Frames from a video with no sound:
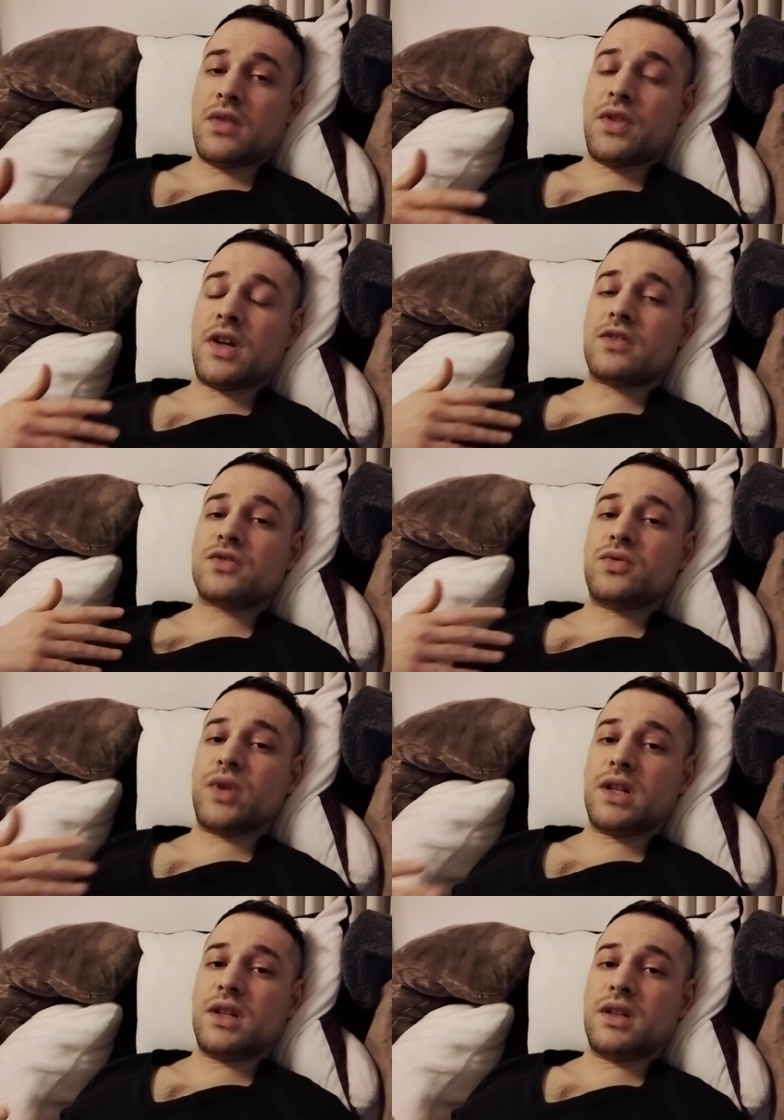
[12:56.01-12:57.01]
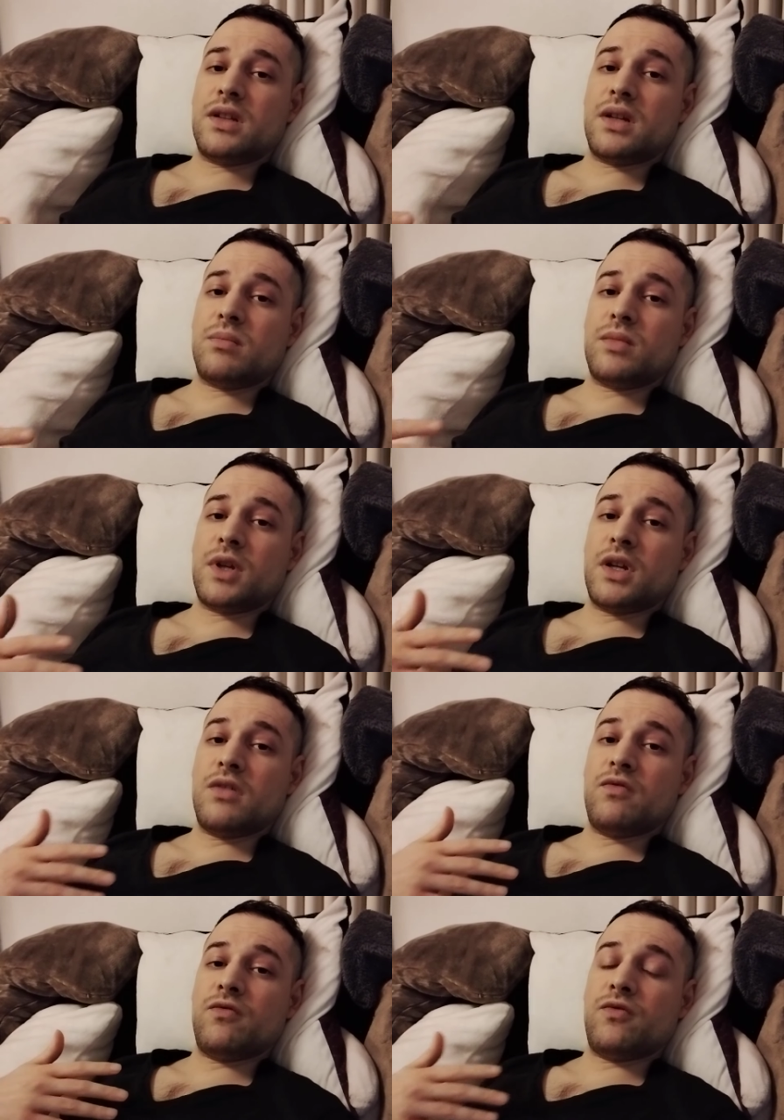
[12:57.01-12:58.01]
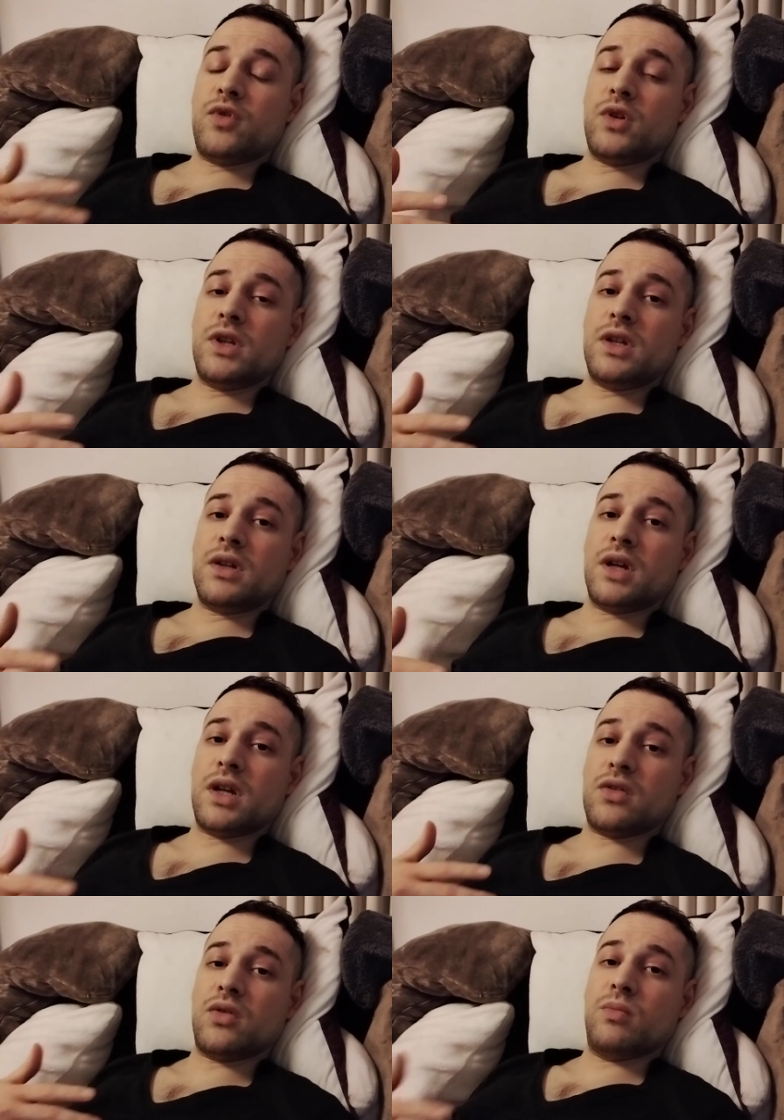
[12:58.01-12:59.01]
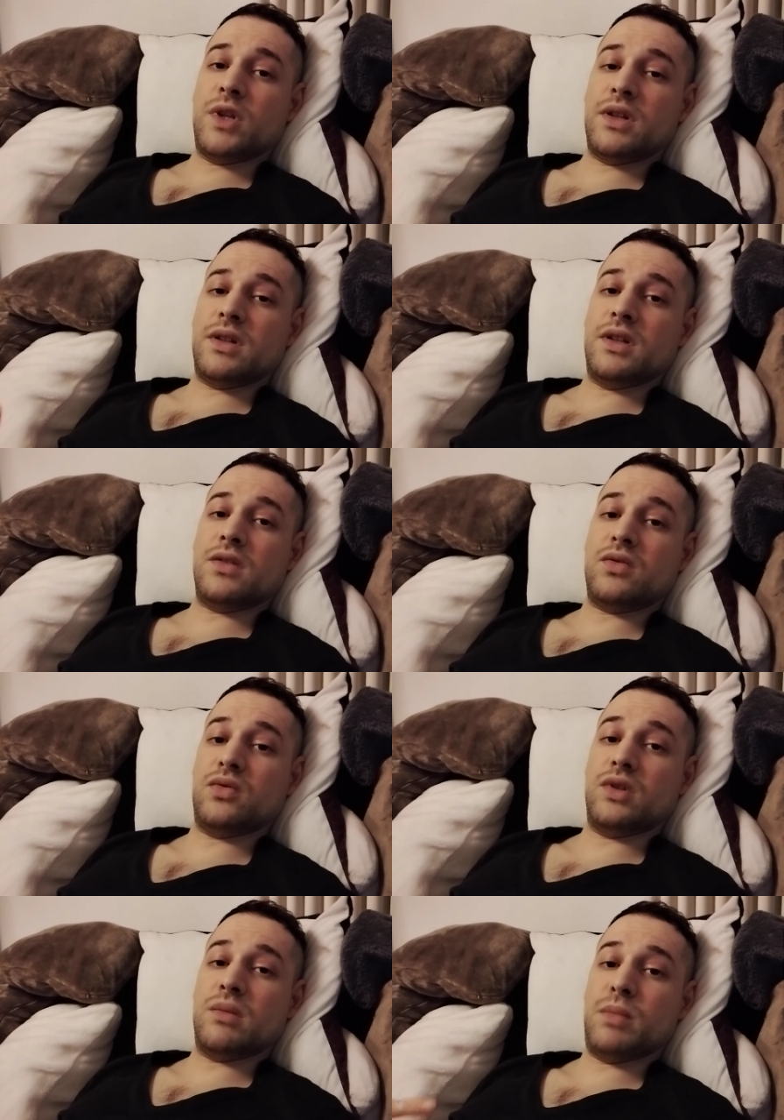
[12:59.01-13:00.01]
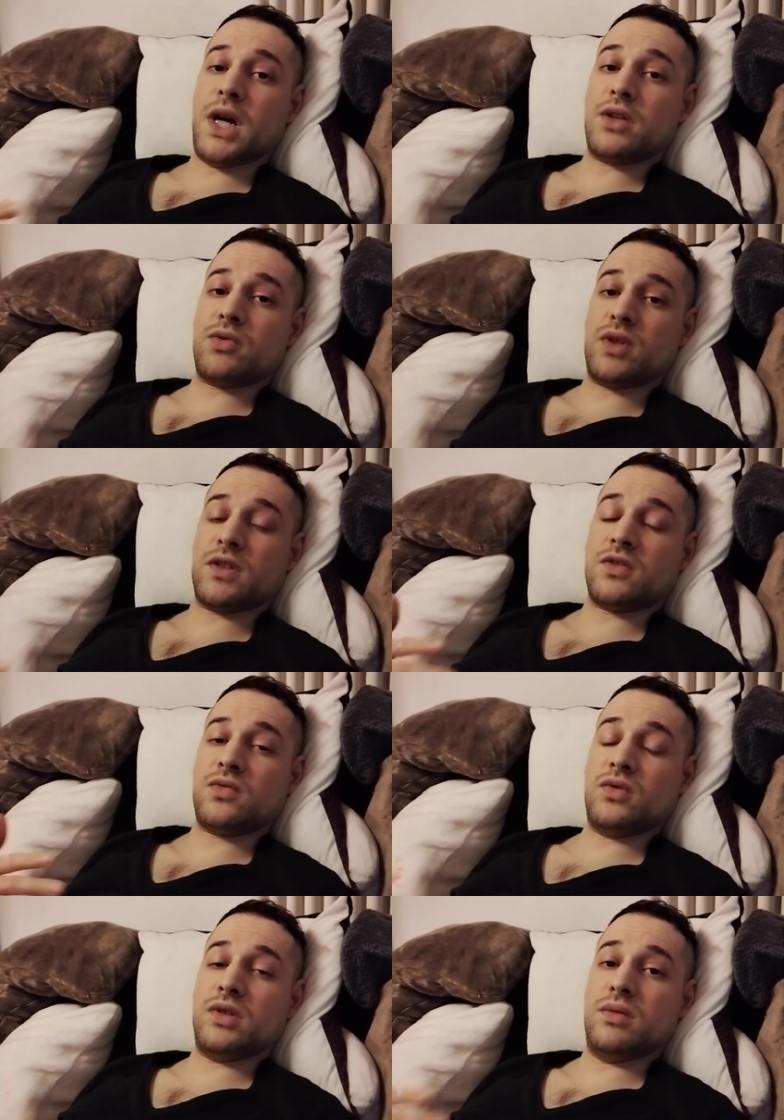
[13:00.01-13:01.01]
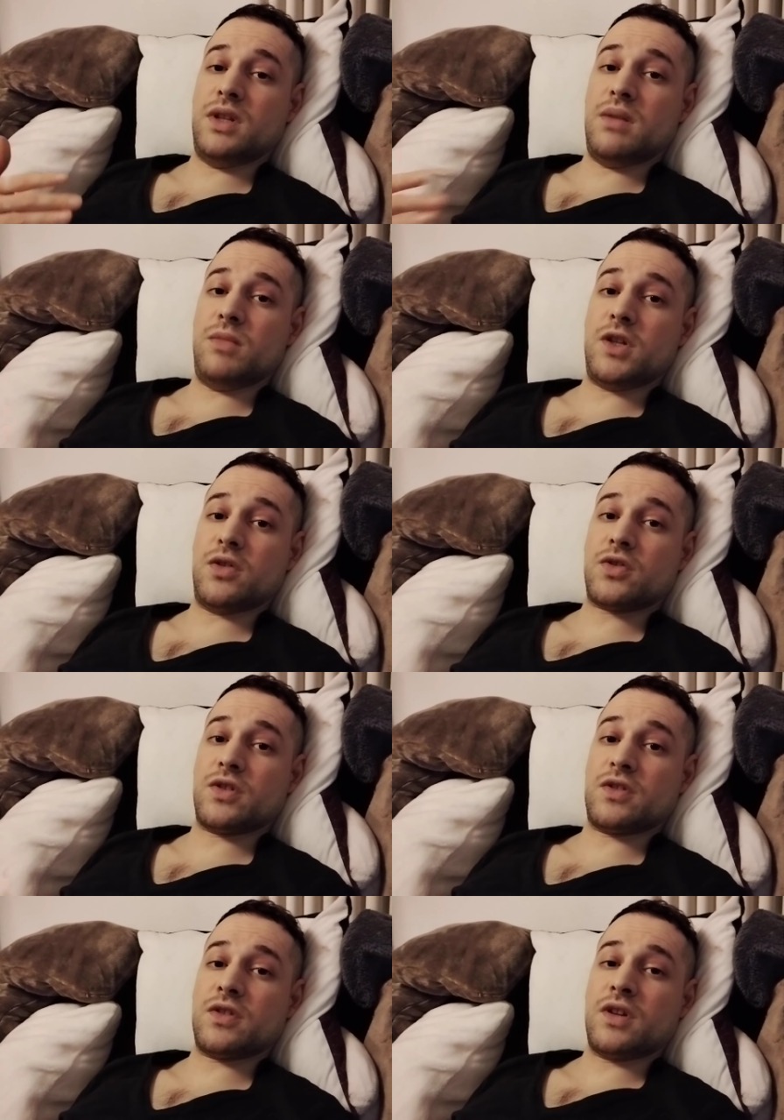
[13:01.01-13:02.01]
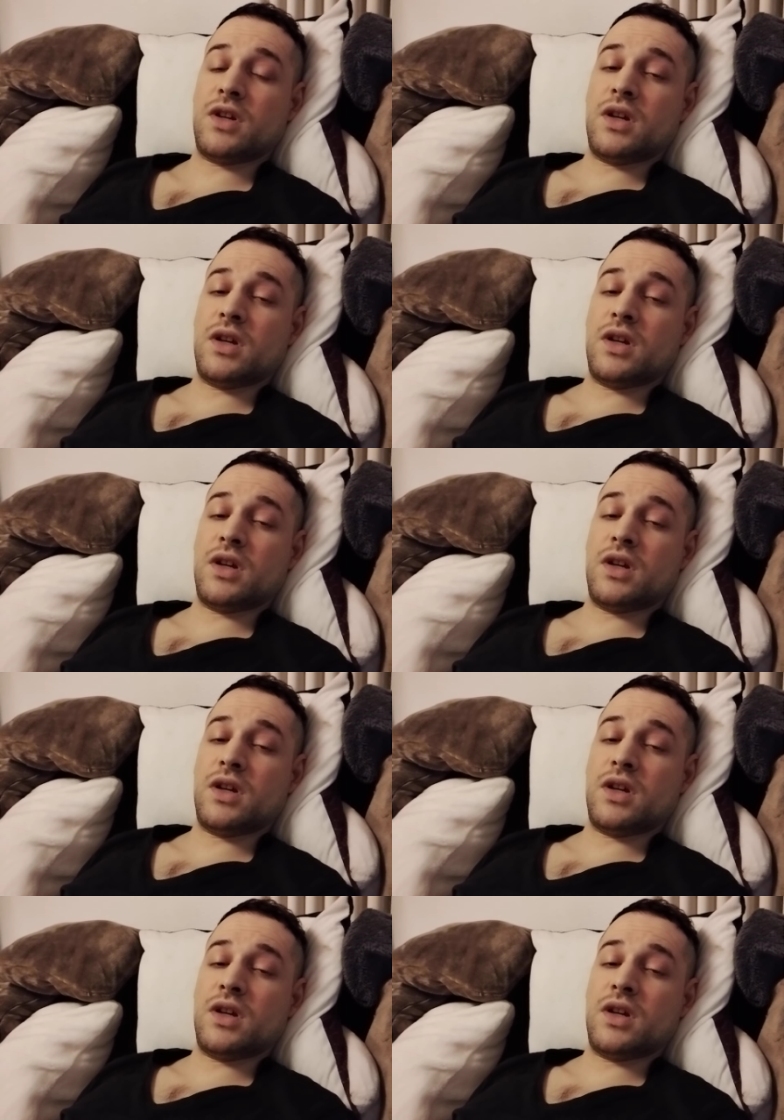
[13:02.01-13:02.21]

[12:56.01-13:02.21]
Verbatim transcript: they are surrendering them fully and completely to the matrix, to the demiurge's